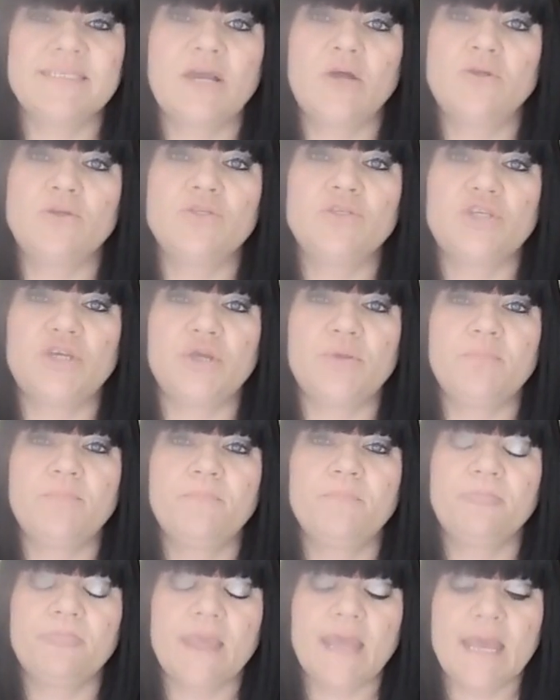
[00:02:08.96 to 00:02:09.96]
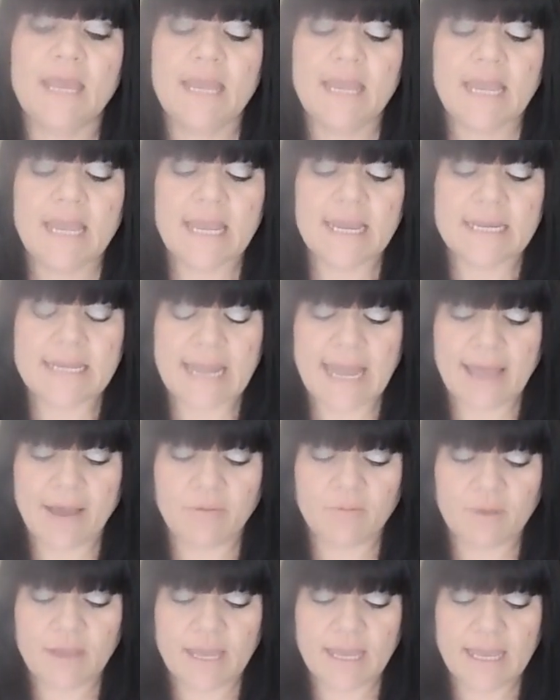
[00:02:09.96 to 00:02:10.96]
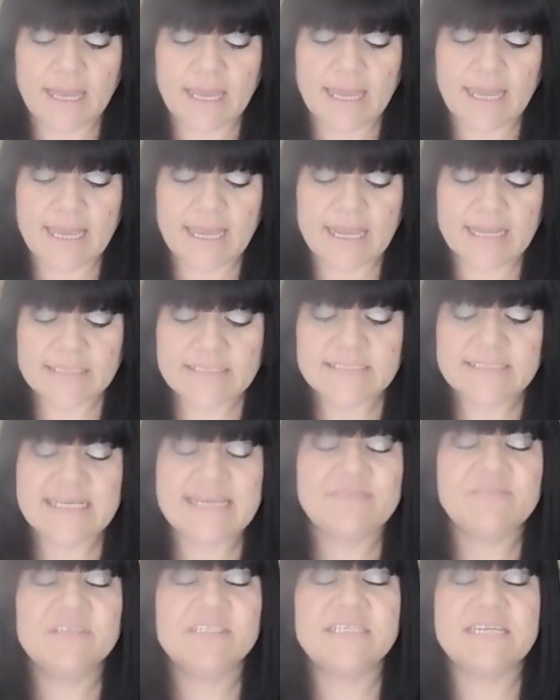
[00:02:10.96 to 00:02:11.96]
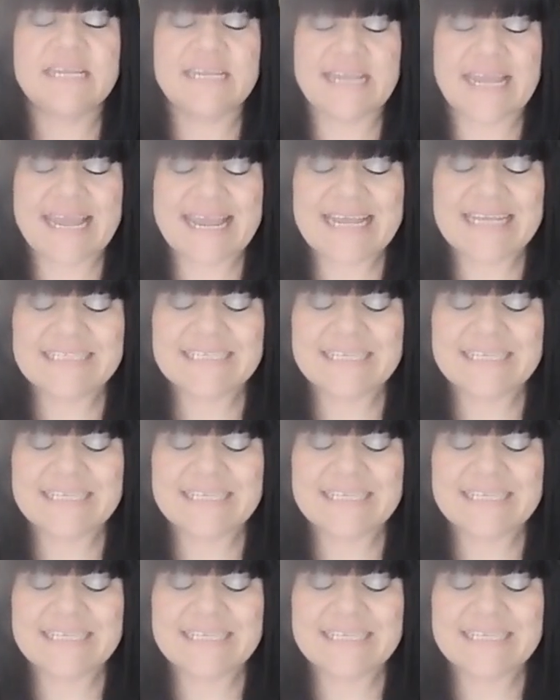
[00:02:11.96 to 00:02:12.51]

it on to. Now it is serious, and it is